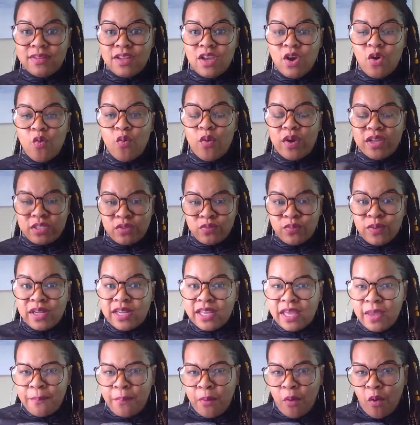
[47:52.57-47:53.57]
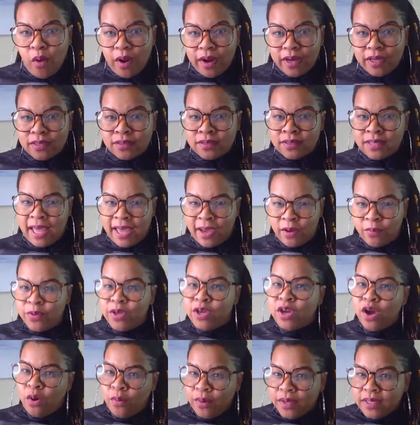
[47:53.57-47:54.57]
what's really important. Like we
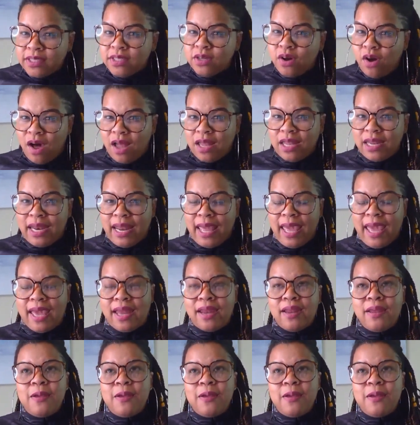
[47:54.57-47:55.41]
go into all of that.